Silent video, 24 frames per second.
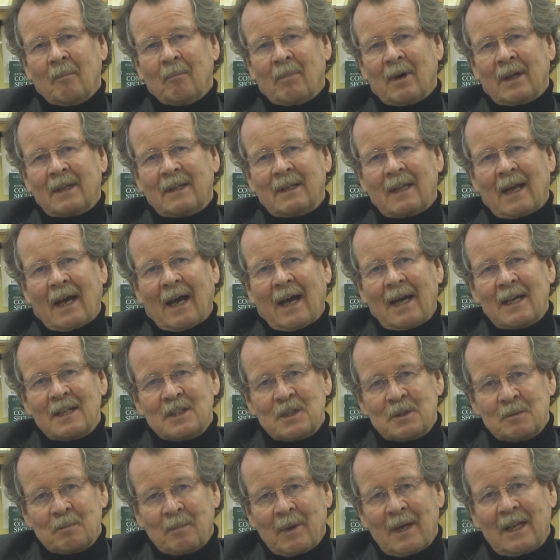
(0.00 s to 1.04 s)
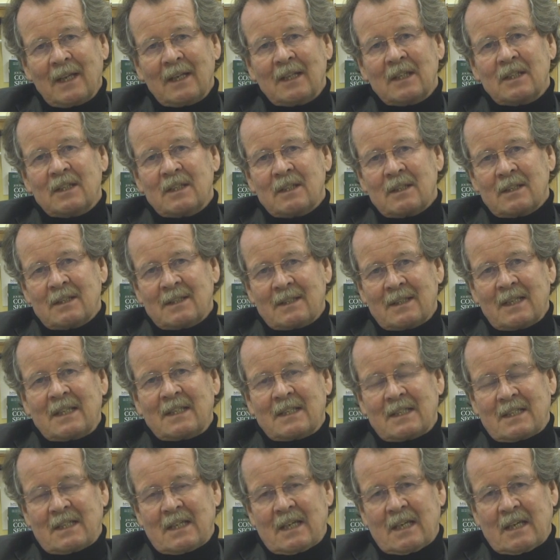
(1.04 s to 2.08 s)
But I spent
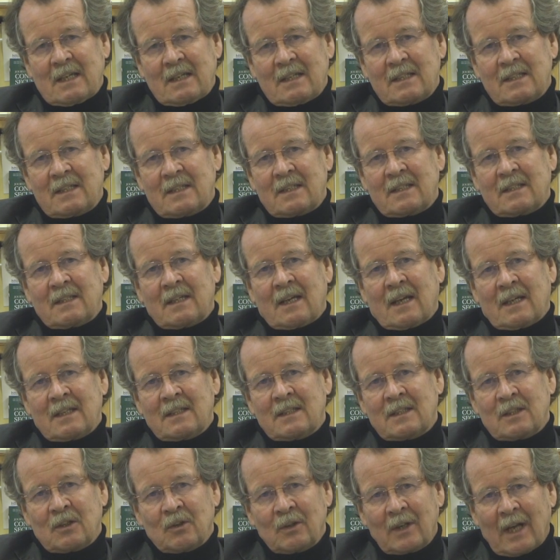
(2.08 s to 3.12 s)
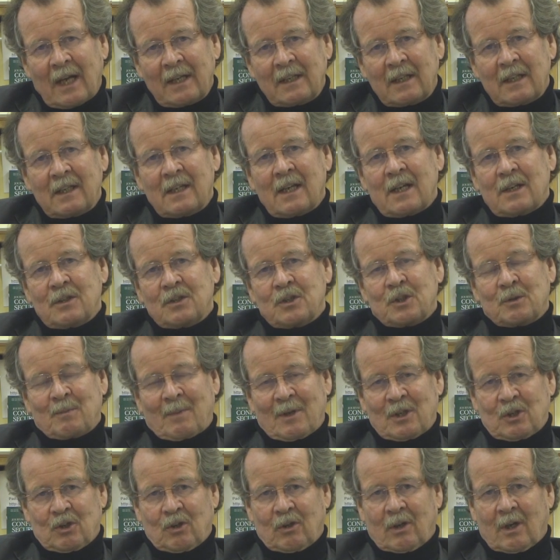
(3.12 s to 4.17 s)
6 years as United Nations
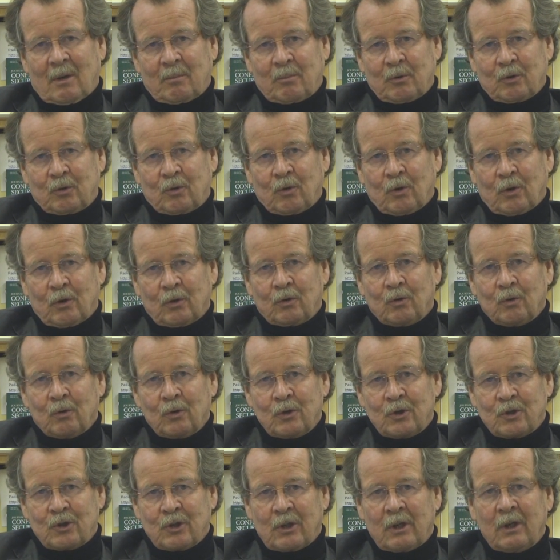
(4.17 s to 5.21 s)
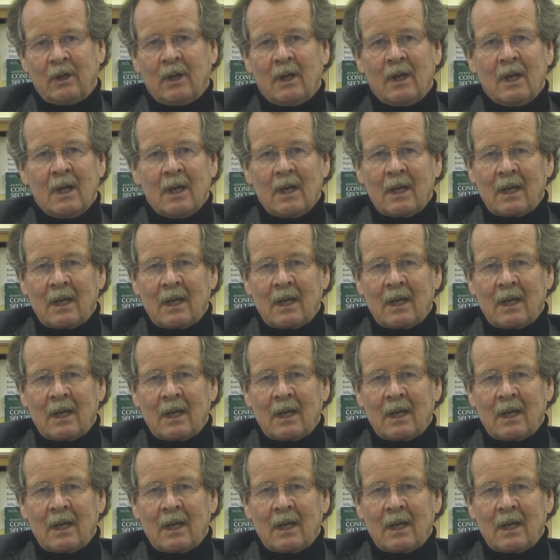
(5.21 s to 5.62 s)
Special Rapporteur on Torture,